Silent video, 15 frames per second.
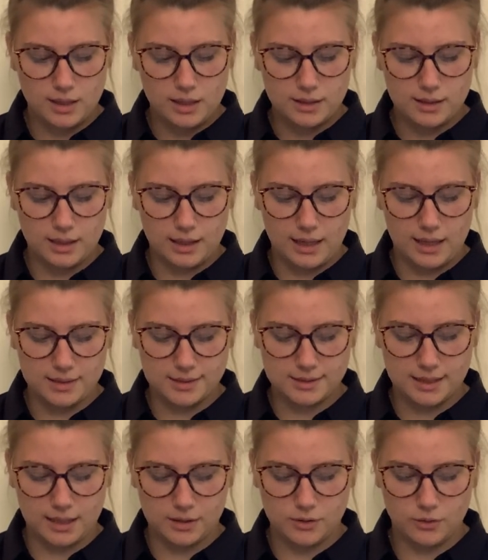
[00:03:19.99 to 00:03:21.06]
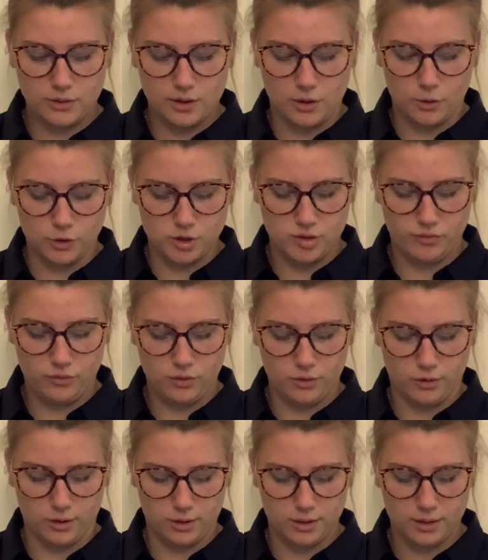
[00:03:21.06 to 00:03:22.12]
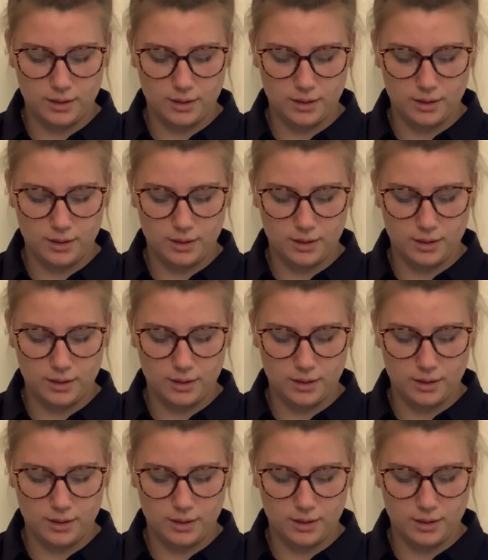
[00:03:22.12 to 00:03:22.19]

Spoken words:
that had sunk to the ocean floor.